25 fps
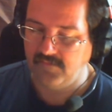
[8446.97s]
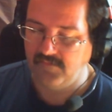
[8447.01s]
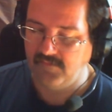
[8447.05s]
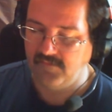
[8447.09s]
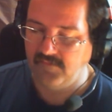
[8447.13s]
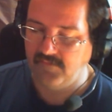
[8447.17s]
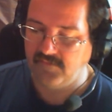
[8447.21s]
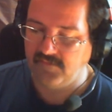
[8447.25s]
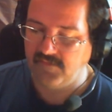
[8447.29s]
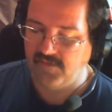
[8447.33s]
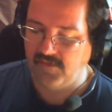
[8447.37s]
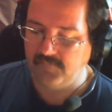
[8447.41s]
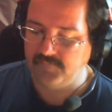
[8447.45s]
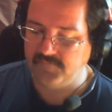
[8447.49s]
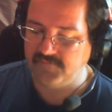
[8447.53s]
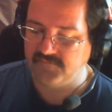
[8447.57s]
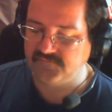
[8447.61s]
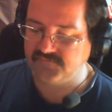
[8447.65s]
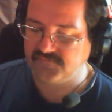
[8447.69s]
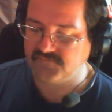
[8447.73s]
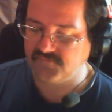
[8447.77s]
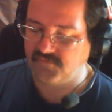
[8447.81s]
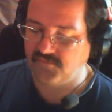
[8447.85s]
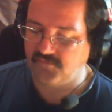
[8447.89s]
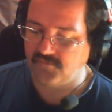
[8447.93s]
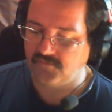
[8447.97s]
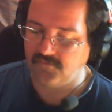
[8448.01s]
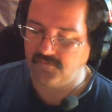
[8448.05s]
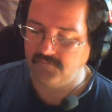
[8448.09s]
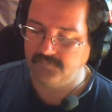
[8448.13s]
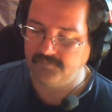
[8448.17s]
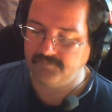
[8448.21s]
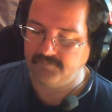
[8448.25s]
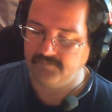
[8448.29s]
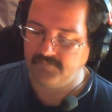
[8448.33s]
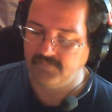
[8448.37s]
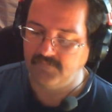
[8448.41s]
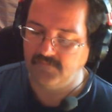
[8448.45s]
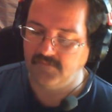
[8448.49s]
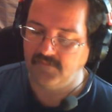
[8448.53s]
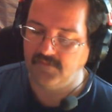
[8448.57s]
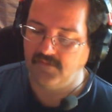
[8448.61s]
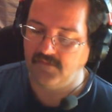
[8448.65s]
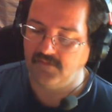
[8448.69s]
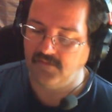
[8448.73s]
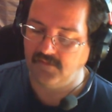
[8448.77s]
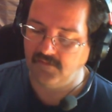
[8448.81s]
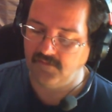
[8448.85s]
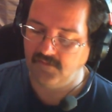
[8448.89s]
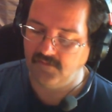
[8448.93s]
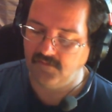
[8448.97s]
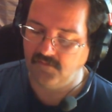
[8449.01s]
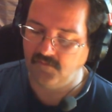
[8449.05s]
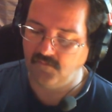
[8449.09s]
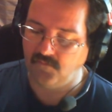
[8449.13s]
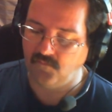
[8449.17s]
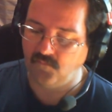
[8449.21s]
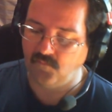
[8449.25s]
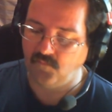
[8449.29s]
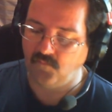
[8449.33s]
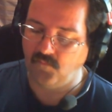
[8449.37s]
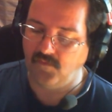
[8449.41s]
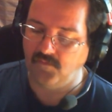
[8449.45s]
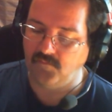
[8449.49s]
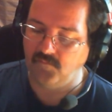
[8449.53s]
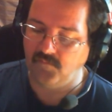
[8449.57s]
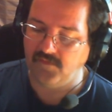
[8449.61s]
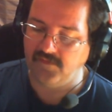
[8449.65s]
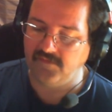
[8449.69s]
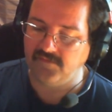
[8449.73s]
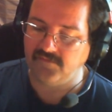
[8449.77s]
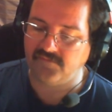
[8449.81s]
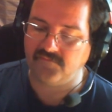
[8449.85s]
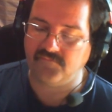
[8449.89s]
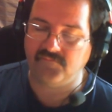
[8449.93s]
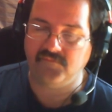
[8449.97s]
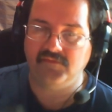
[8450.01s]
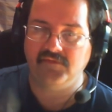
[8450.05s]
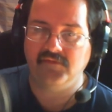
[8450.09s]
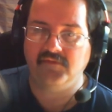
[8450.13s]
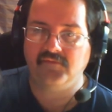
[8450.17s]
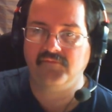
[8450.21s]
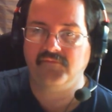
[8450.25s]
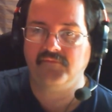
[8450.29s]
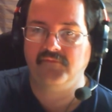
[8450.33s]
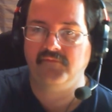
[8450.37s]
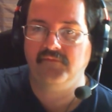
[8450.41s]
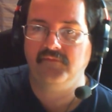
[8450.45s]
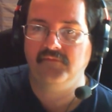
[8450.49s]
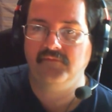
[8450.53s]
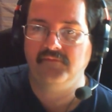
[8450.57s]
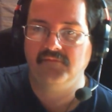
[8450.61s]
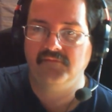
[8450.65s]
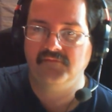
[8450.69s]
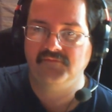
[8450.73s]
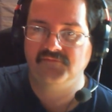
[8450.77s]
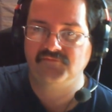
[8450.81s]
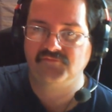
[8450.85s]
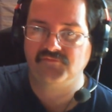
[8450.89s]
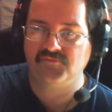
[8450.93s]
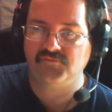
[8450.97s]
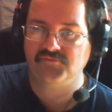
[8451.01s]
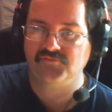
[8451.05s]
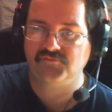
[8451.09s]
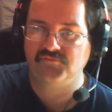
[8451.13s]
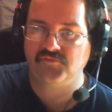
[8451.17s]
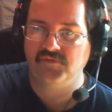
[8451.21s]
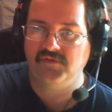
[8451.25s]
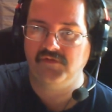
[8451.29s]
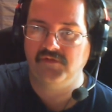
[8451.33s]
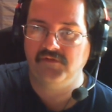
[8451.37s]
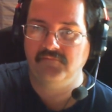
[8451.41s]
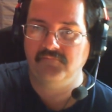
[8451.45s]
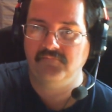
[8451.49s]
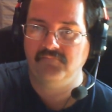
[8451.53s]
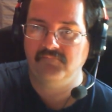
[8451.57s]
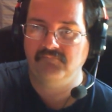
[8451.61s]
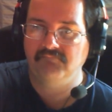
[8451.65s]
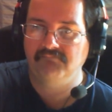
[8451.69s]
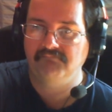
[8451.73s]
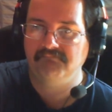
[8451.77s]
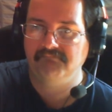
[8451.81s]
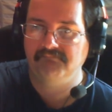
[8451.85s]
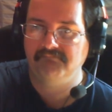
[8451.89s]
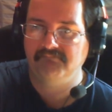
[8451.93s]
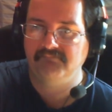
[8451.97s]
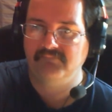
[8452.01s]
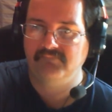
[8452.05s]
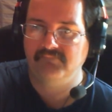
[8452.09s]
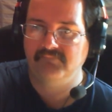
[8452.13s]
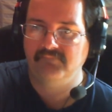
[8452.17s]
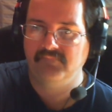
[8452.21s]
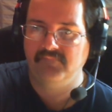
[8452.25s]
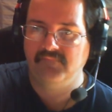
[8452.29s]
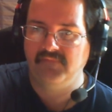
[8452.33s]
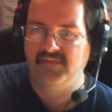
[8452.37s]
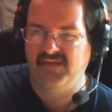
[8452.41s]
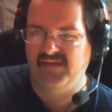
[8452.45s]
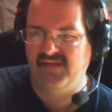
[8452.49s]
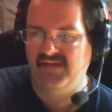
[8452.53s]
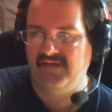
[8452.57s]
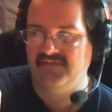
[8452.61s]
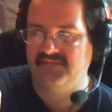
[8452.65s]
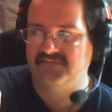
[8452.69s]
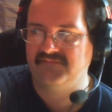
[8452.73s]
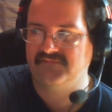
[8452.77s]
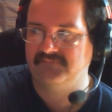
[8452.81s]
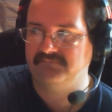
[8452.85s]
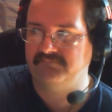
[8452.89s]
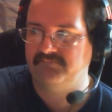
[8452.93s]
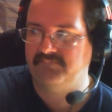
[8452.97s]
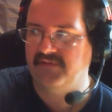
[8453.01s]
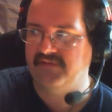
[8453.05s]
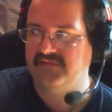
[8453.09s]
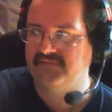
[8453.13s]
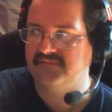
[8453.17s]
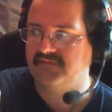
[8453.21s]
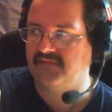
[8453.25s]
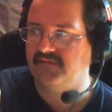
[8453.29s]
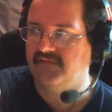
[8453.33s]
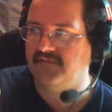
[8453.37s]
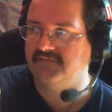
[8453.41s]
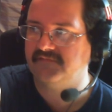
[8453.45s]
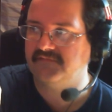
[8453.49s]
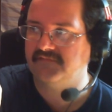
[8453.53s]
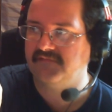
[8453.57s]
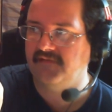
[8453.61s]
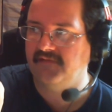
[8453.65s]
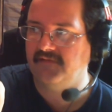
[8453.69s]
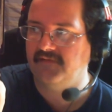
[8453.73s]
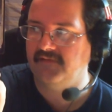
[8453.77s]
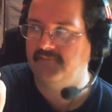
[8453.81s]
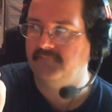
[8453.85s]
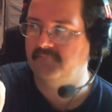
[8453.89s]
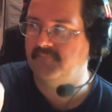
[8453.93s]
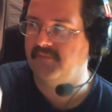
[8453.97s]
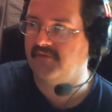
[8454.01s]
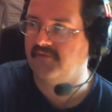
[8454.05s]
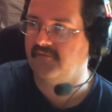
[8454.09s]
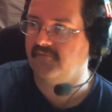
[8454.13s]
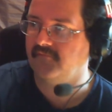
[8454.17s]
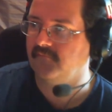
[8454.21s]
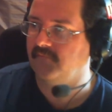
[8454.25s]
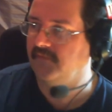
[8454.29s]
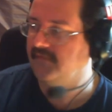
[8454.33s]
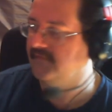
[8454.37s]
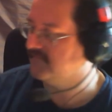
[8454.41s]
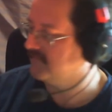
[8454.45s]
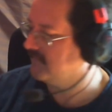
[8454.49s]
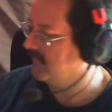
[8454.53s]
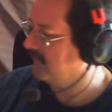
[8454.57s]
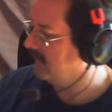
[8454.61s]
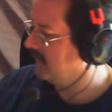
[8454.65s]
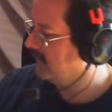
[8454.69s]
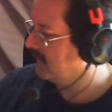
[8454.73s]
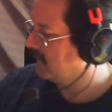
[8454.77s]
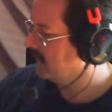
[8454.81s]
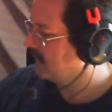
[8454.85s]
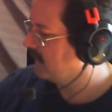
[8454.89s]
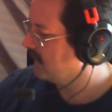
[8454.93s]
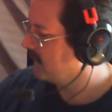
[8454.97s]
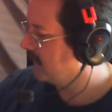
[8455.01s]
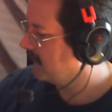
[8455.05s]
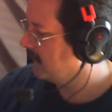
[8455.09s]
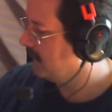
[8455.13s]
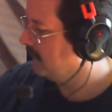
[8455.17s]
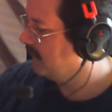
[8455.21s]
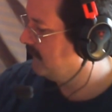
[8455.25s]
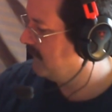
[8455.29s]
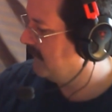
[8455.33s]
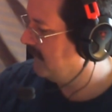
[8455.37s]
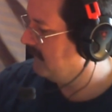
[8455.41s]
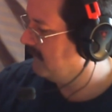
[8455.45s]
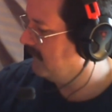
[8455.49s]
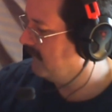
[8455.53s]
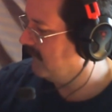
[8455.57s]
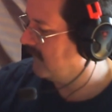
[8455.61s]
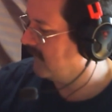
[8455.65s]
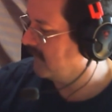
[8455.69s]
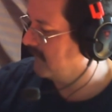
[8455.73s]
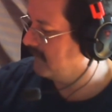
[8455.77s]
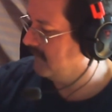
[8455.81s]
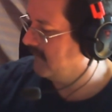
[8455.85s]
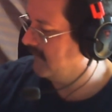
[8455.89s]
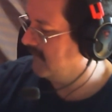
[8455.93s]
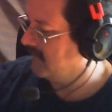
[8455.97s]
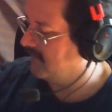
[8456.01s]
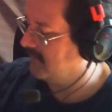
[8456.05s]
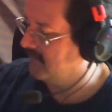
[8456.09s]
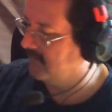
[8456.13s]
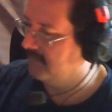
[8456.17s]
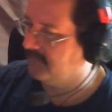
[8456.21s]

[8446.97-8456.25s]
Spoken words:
Captain's Call. 1 white, 3 other sorcery. It's basically a slightly bigger Raise the Alarm for a bit more mana.